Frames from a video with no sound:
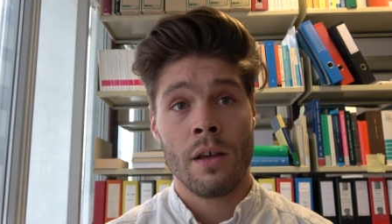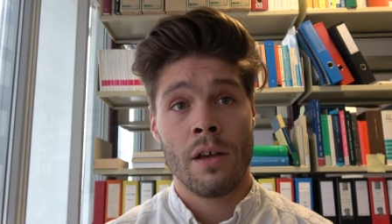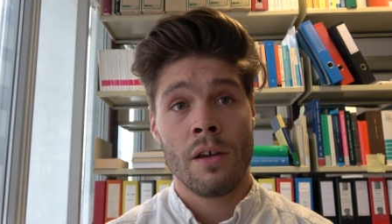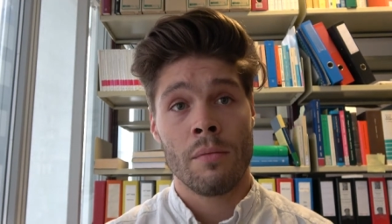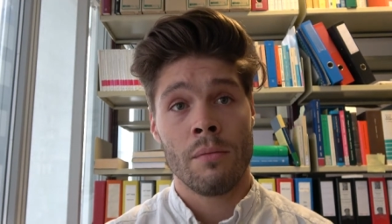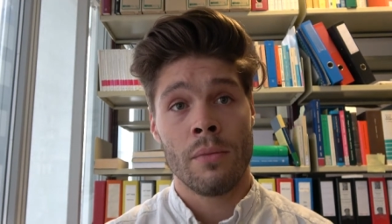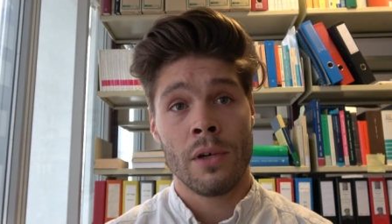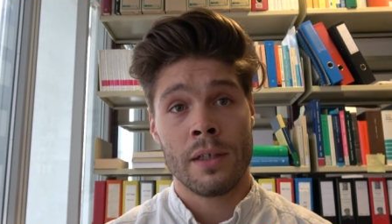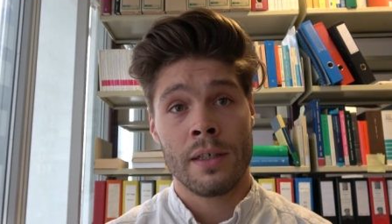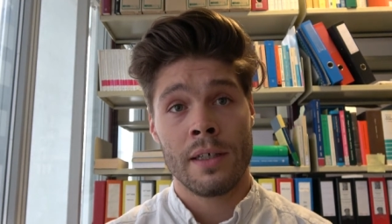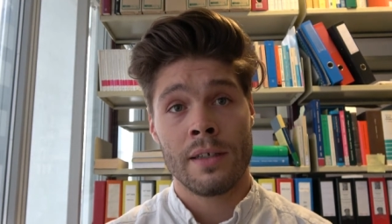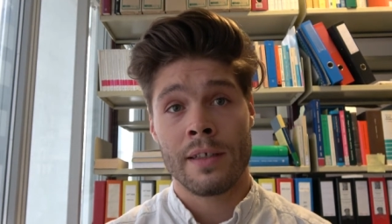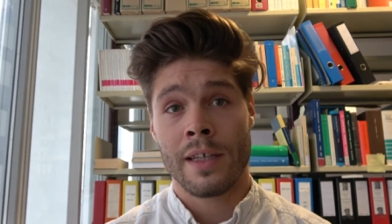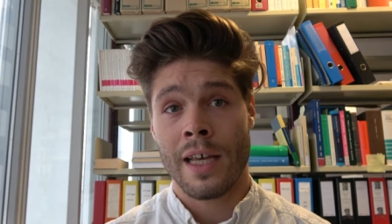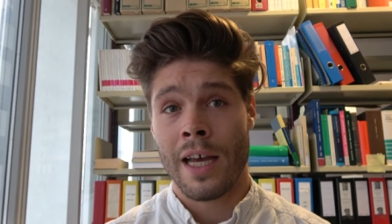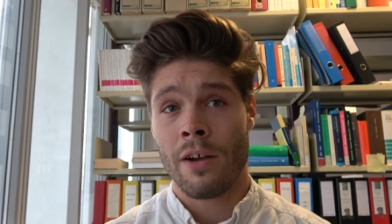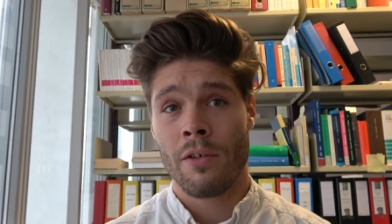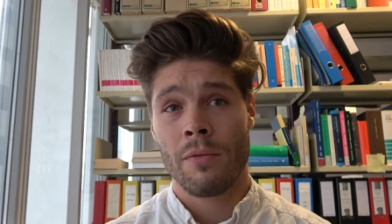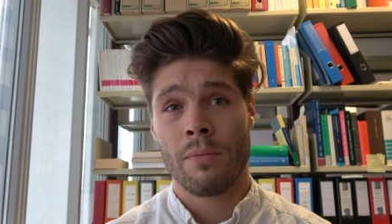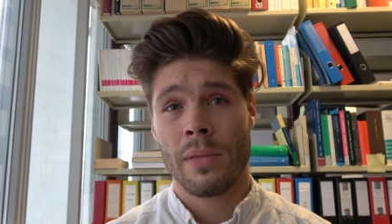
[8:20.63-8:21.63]
But this
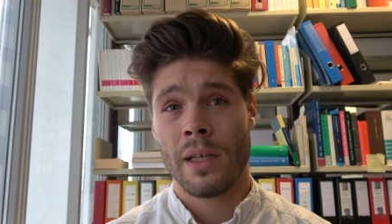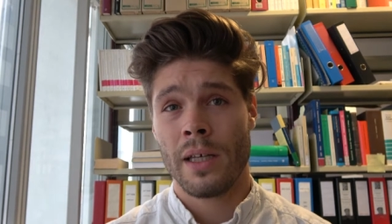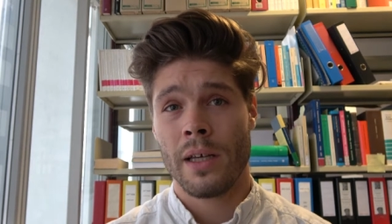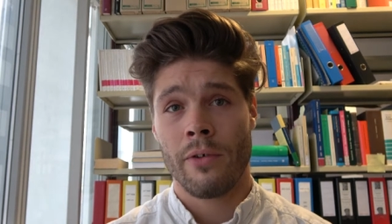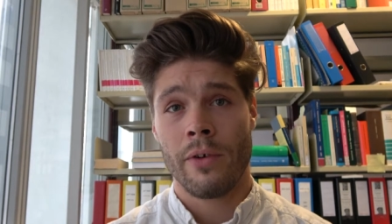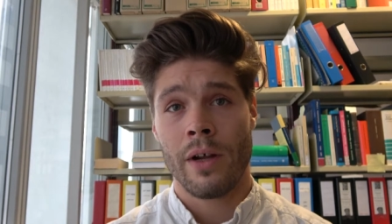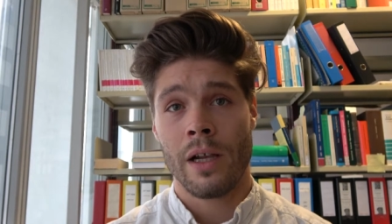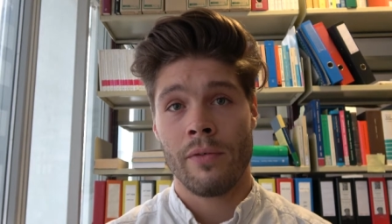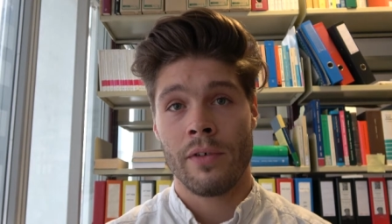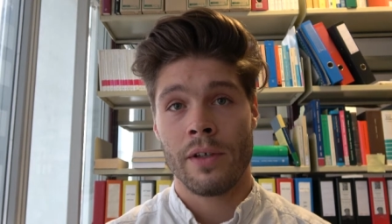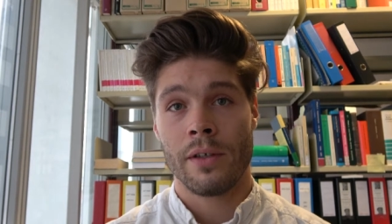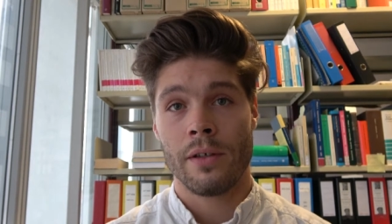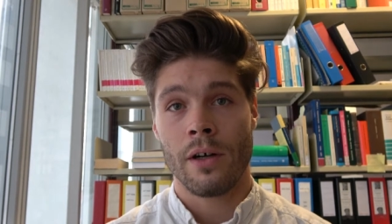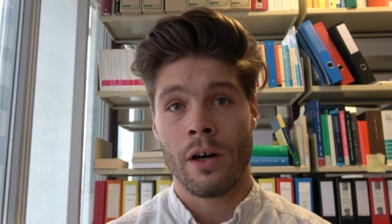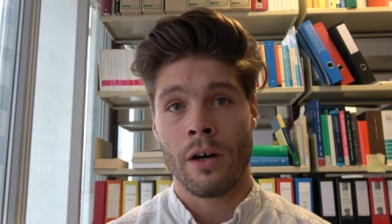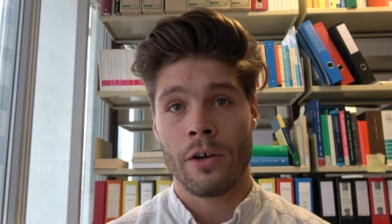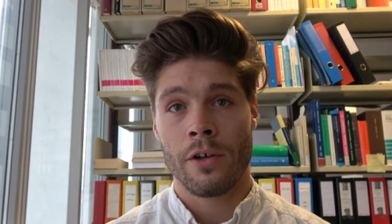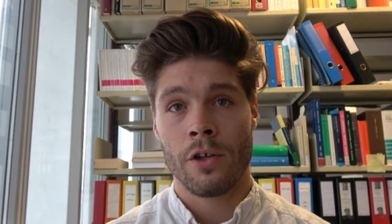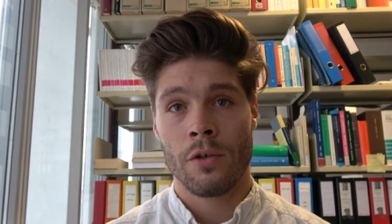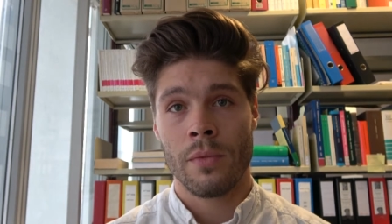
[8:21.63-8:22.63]
cannot be a relevant
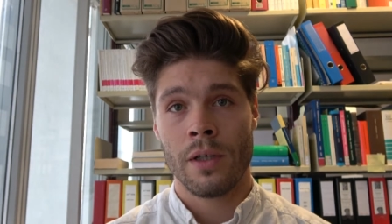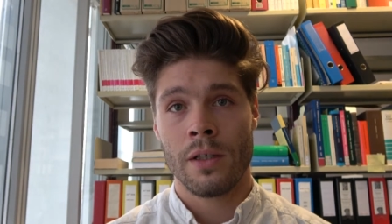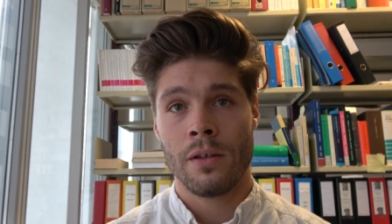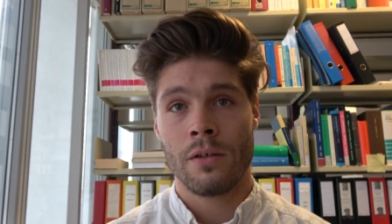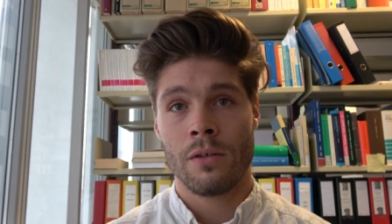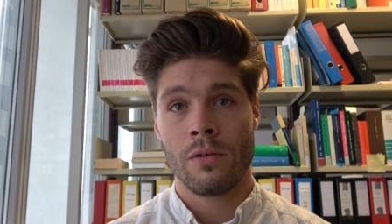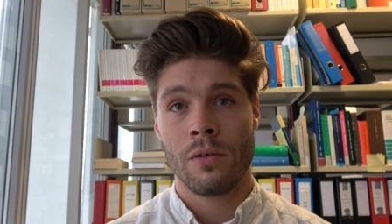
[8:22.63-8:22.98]
argument